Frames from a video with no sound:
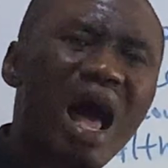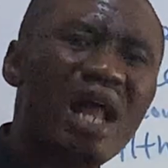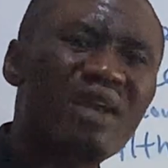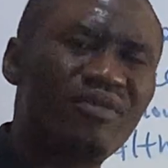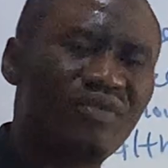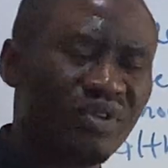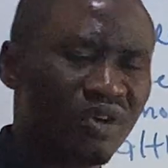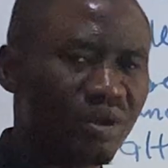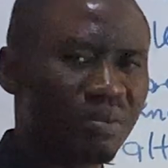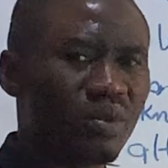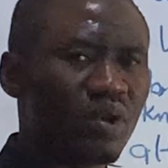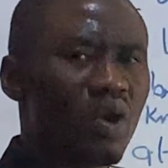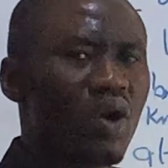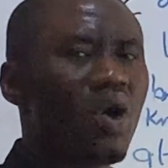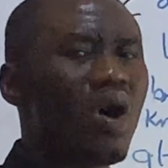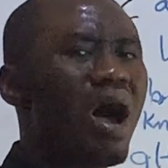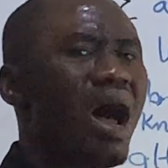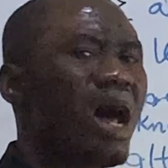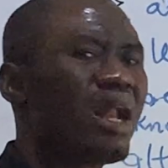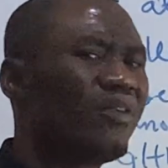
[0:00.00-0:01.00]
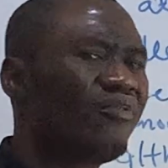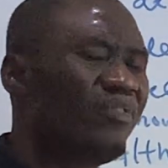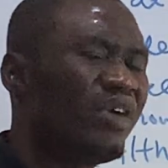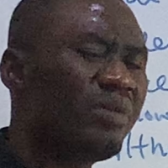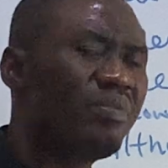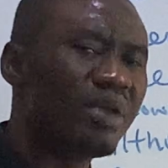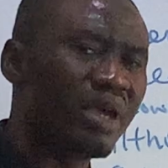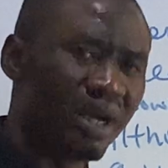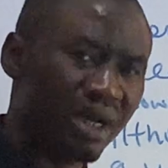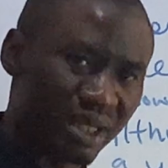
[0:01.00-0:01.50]
adverb or
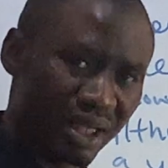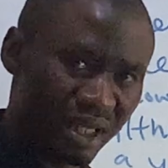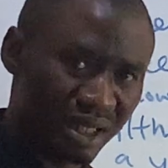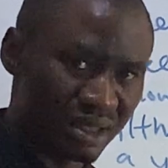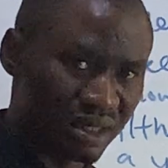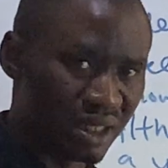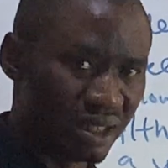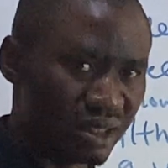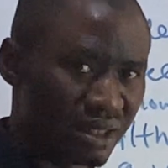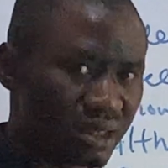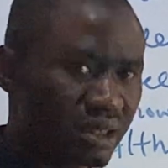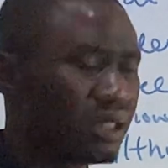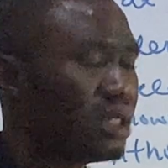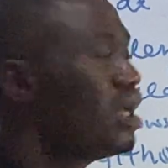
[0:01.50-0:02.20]
adverbial is it?